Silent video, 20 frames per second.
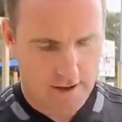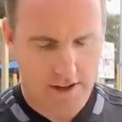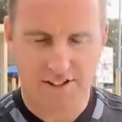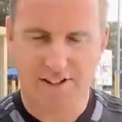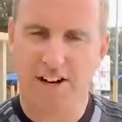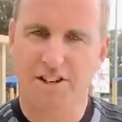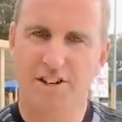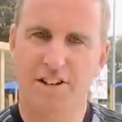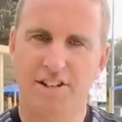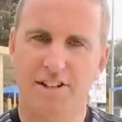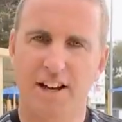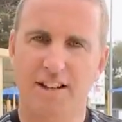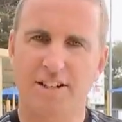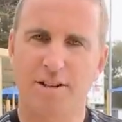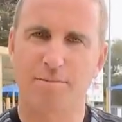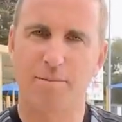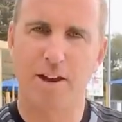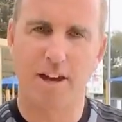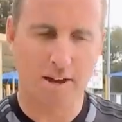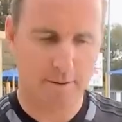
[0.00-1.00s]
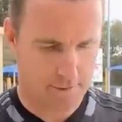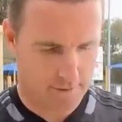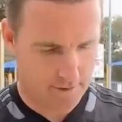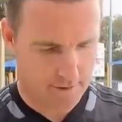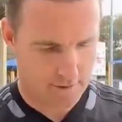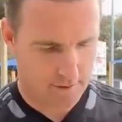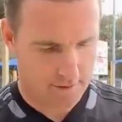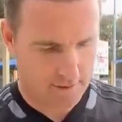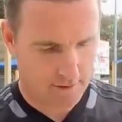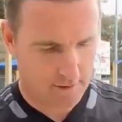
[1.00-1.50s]
is actually set to beep
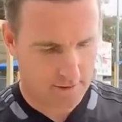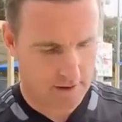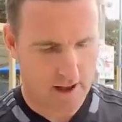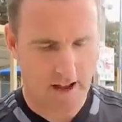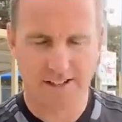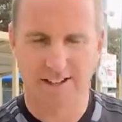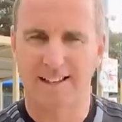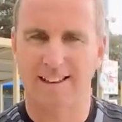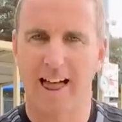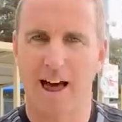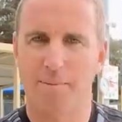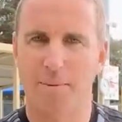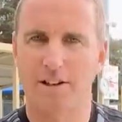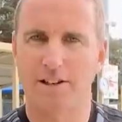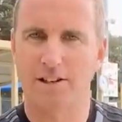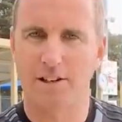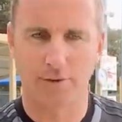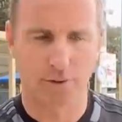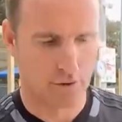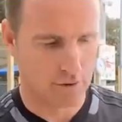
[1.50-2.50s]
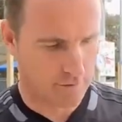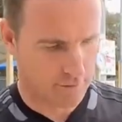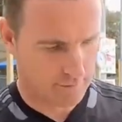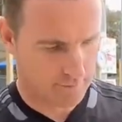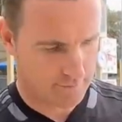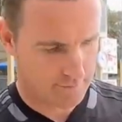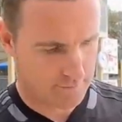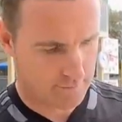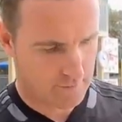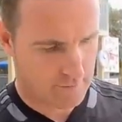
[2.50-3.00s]
as a lap interval.
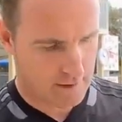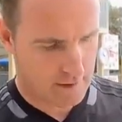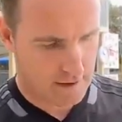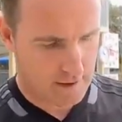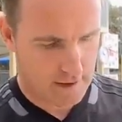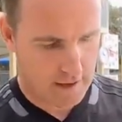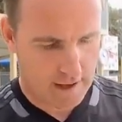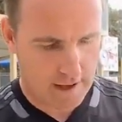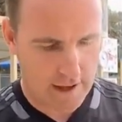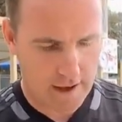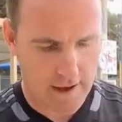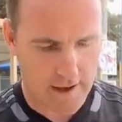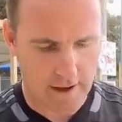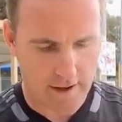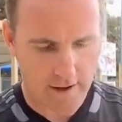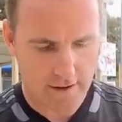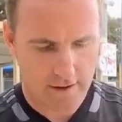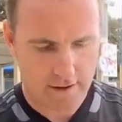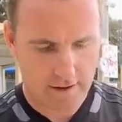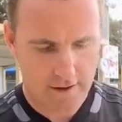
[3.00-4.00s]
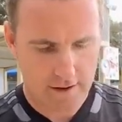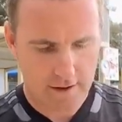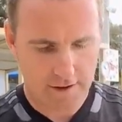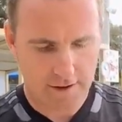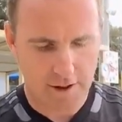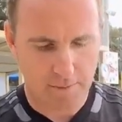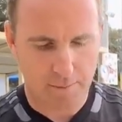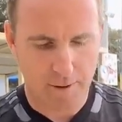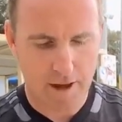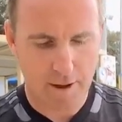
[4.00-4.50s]
Here,
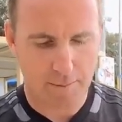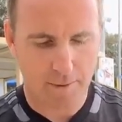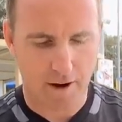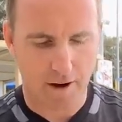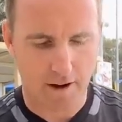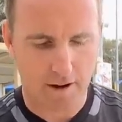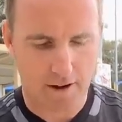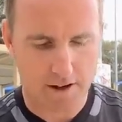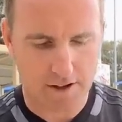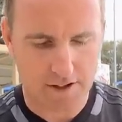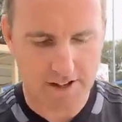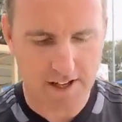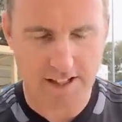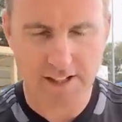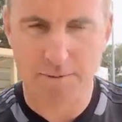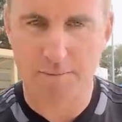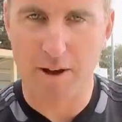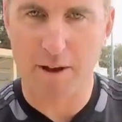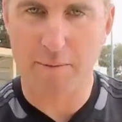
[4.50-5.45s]
the beeper is set to